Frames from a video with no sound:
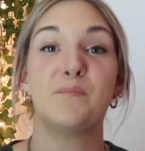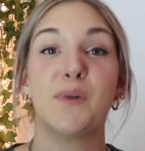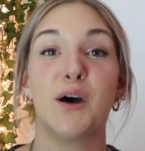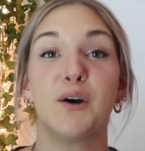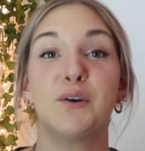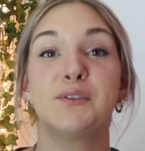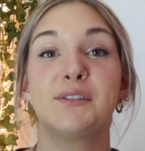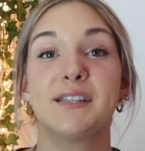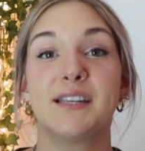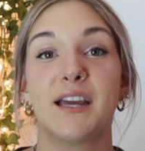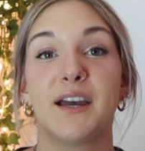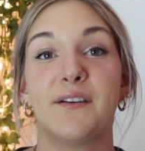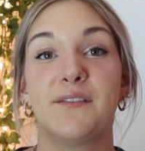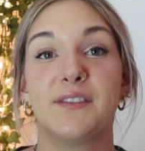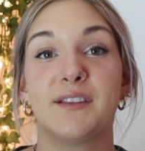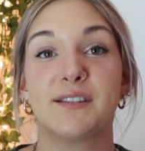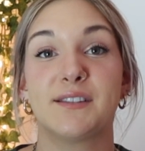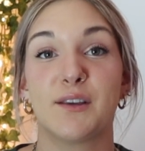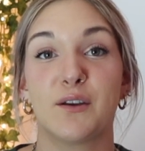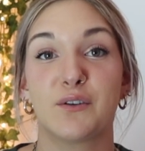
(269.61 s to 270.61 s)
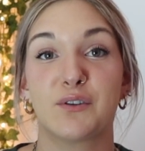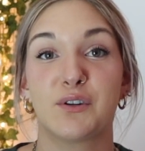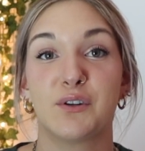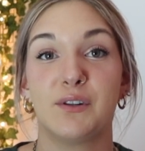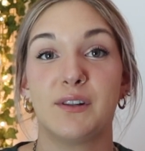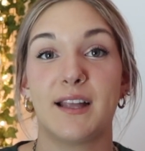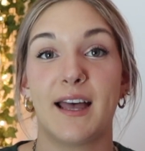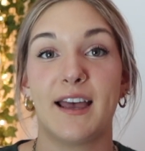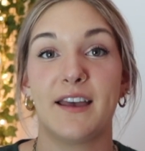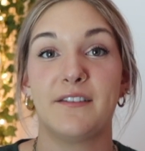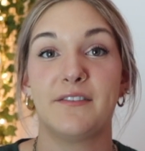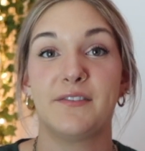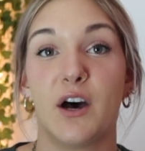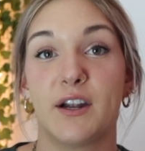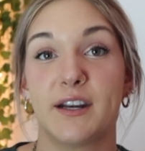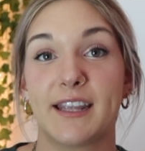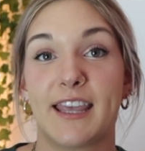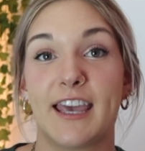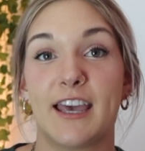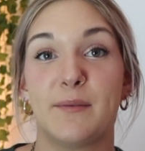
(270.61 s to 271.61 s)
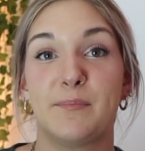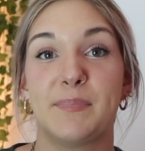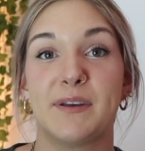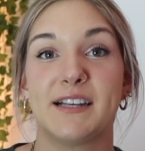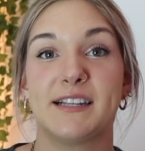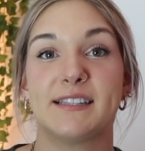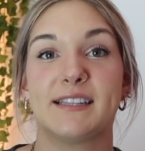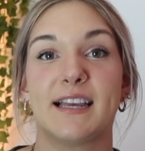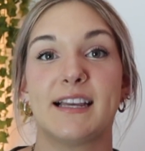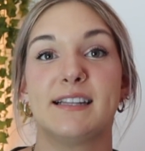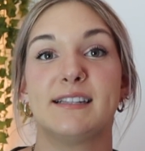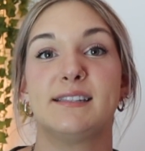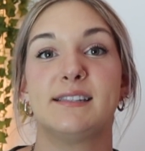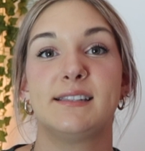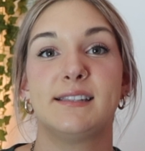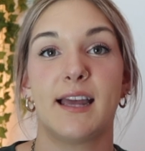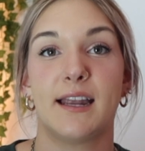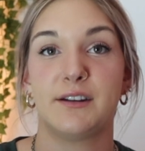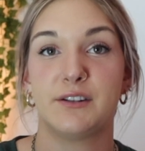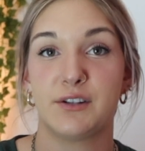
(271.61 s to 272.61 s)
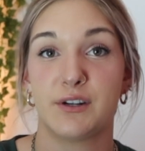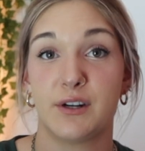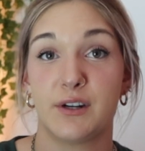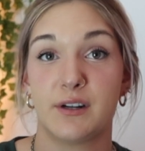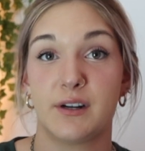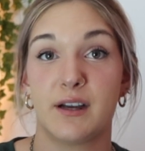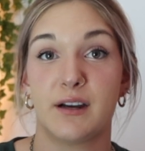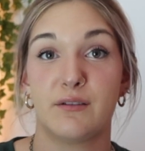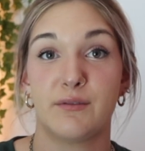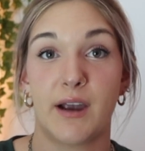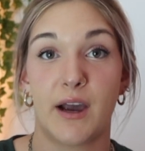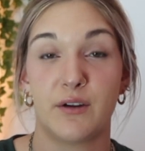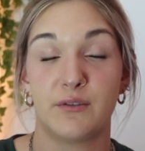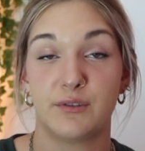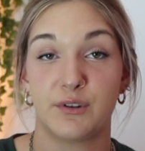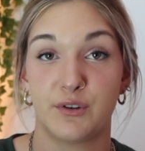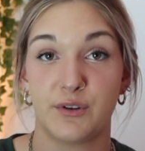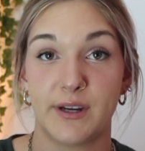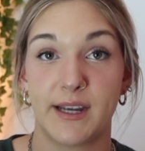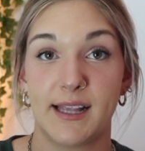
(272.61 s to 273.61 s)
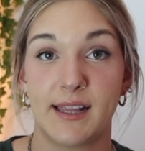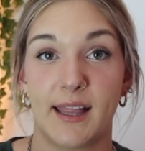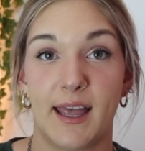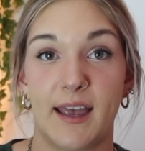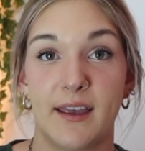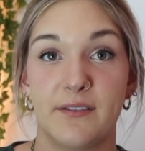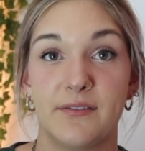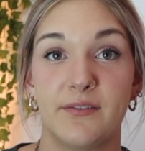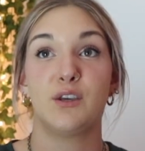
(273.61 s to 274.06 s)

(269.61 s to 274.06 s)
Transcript: Most of the social life on campus is centered around Greek life.